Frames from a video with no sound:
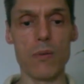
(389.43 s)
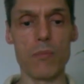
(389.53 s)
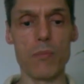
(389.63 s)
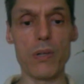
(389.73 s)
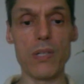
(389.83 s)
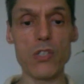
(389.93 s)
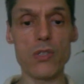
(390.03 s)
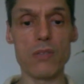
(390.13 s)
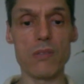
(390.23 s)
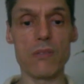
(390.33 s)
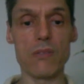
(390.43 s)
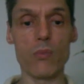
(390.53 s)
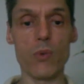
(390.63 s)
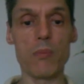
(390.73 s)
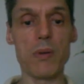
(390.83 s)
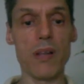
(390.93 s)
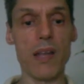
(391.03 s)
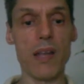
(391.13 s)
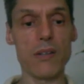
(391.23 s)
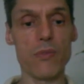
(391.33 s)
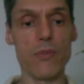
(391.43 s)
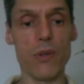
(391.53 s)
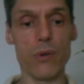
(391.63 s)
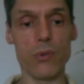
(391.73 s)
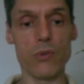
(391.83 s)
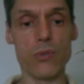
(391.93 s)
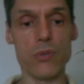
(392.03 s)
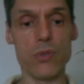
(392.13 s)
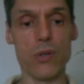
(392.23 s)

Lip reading: Perdition will be the lot of those